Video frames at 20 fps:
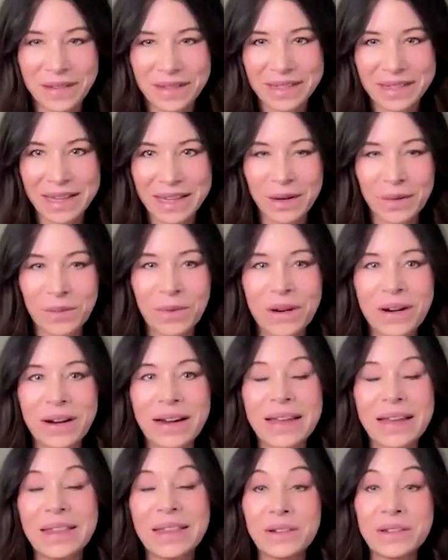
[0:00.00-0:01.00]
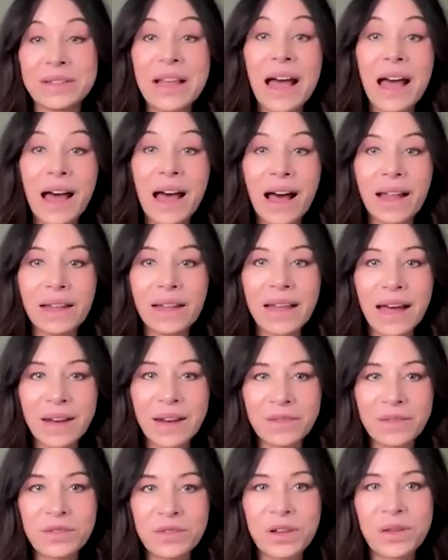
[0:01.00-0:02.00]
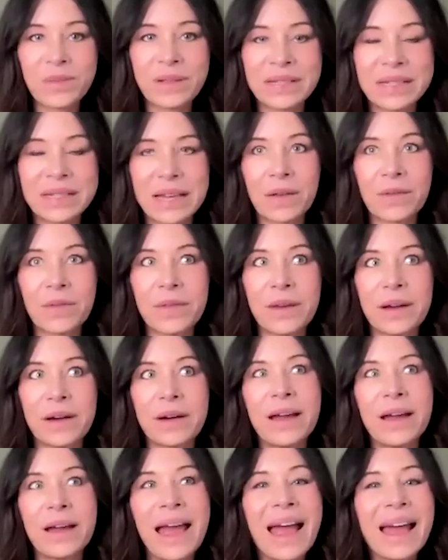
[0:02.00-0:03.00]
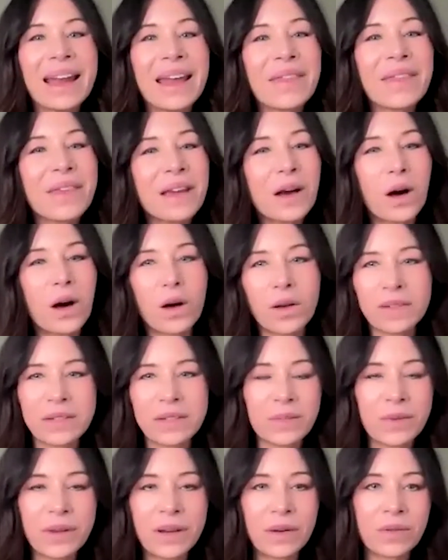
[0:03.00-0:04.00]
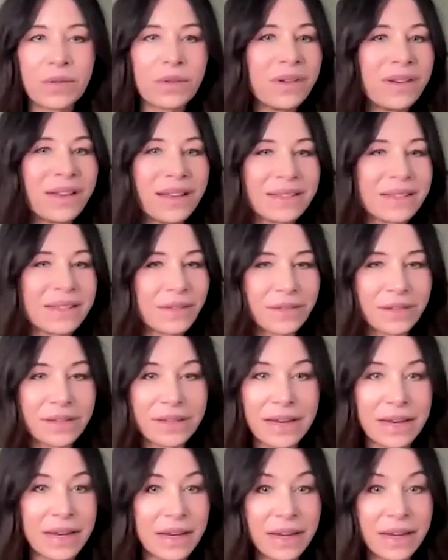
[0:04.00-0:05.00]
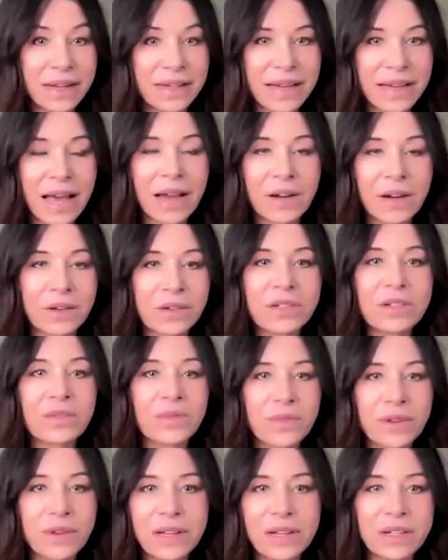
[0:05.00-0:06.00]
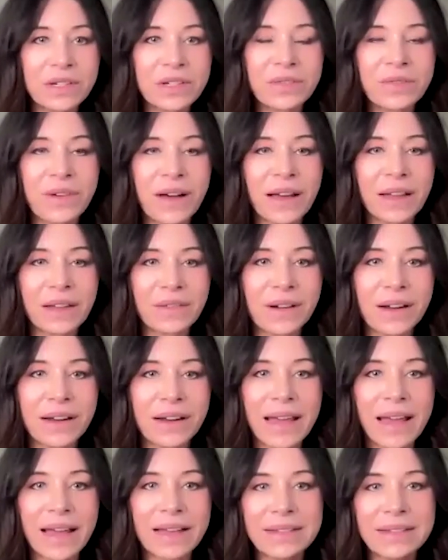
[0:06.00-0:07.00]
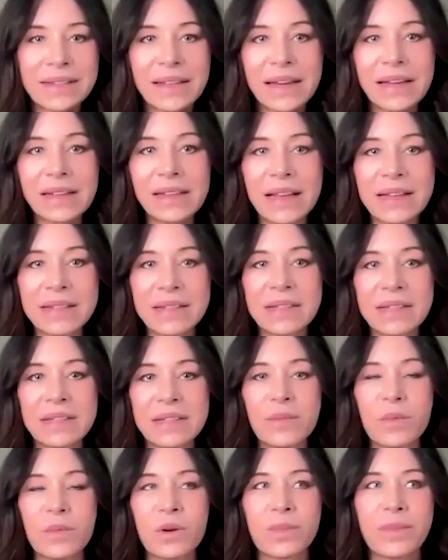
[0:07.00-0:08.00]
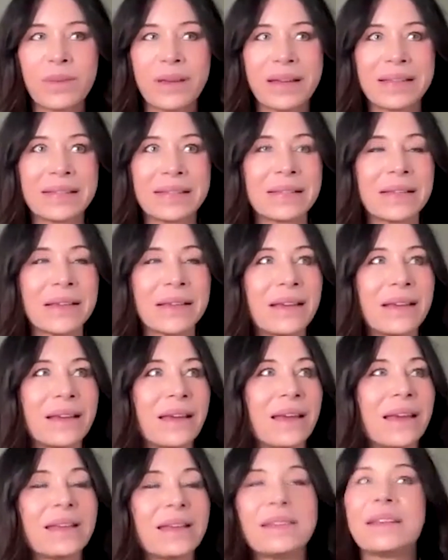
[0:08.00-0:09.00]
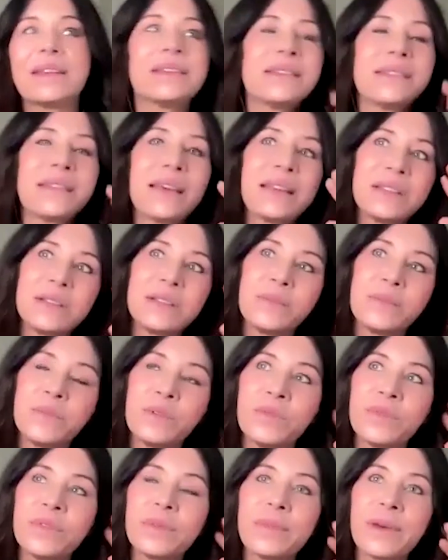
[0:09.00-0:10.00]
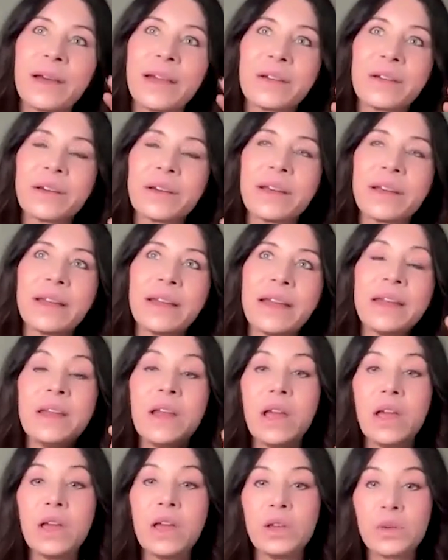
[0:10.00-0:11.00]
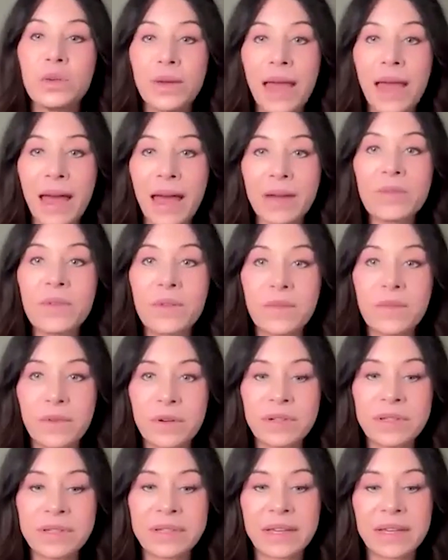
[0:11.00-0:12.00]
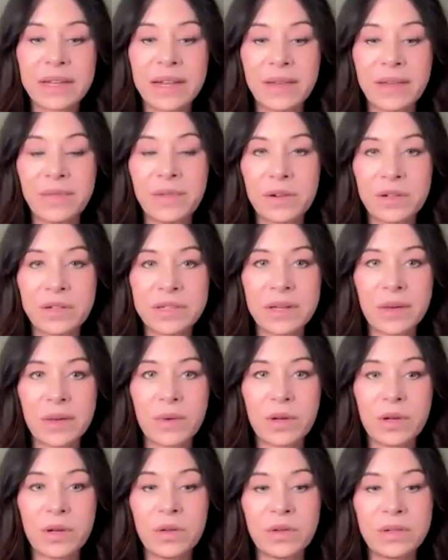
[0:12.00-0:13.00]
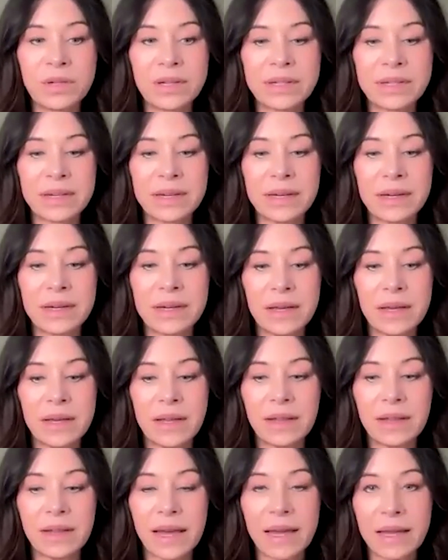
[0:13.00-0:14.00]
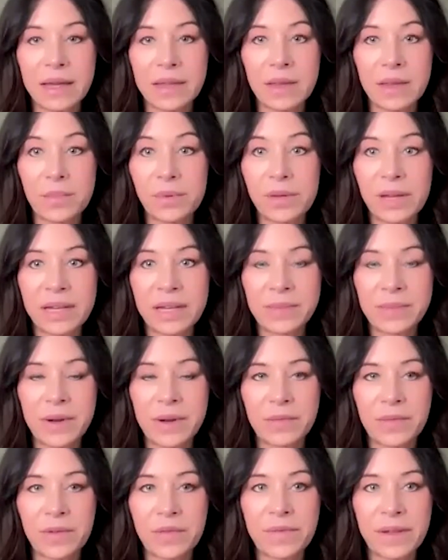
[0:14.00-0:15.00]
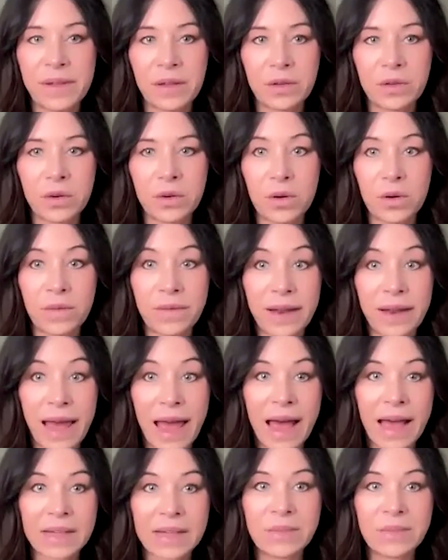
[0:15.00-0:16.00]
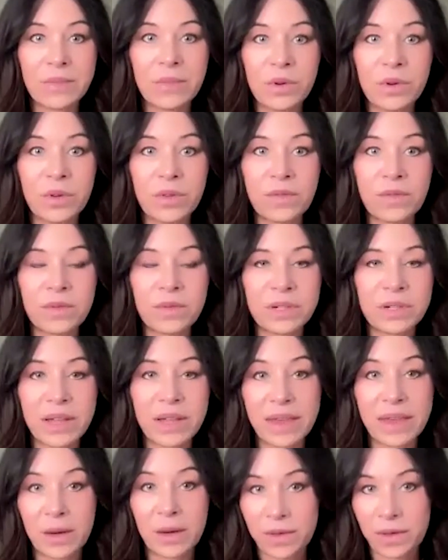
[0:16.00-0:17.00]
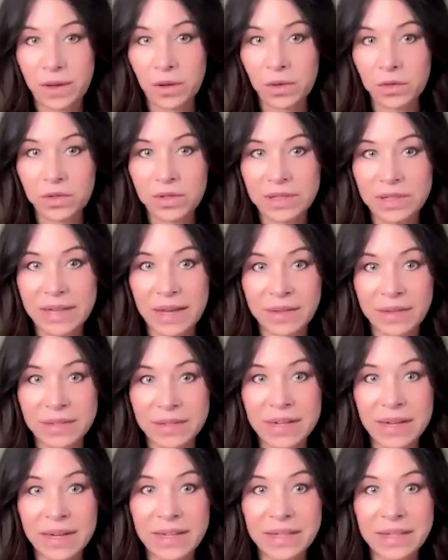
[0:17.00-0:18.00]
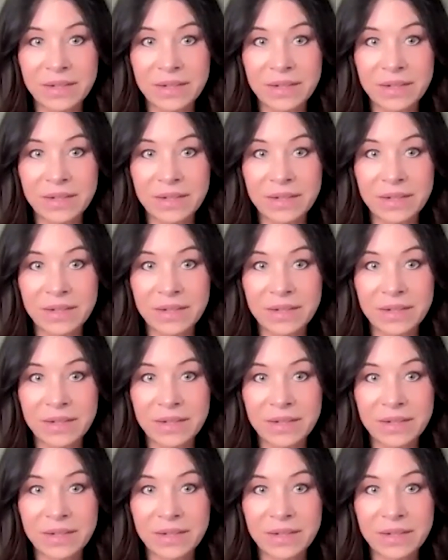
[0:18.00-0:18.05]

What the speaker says: that's going to work. And there's a lot of treatments out there. And I think also we don't necessarily need an entire syringe of hyaluronic acid. Like less is more because it does tend to move and migrate. And you can reverse it if you're someone who doesn't like the placement of a filler, or if it has moved, which I think with ultrasound studies,